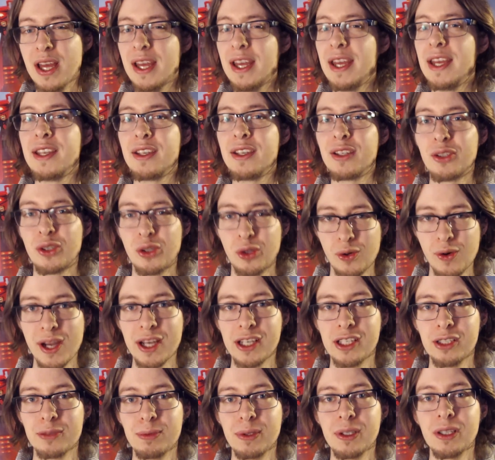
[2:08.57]

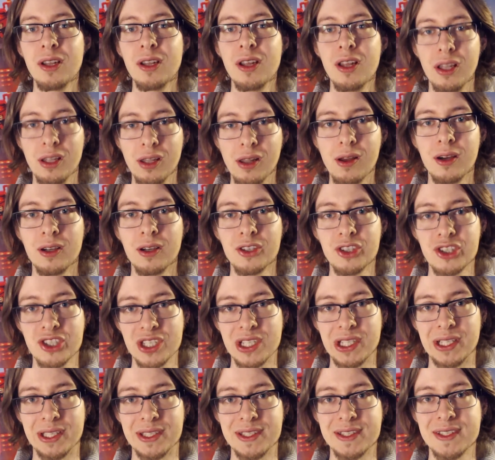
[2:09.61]
incredible long
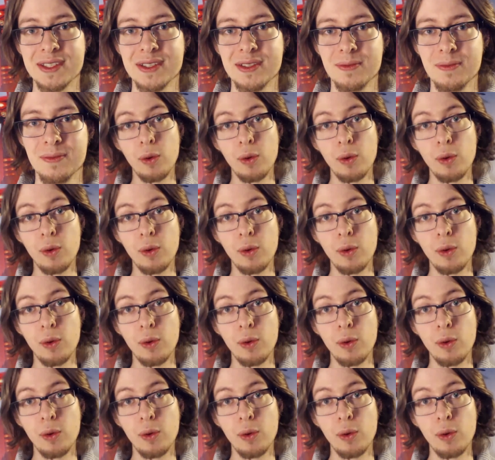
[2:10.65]
shots.